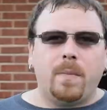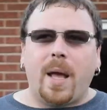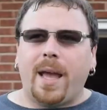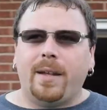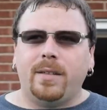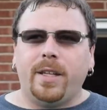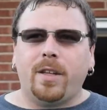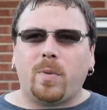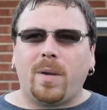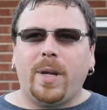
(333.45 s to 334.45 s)
And the
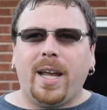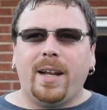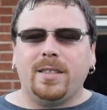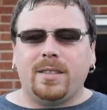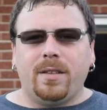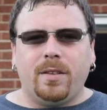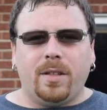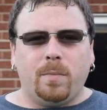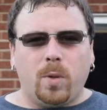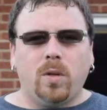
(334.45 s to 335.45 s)
other problem we had is
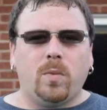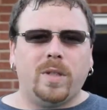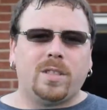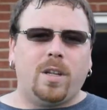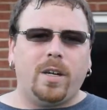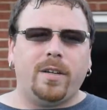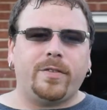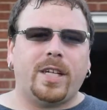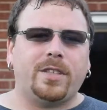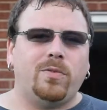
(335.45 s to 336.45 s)
the bolt wasn't long enough
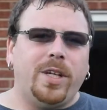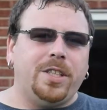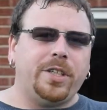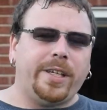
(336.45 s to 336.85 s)
to actually reach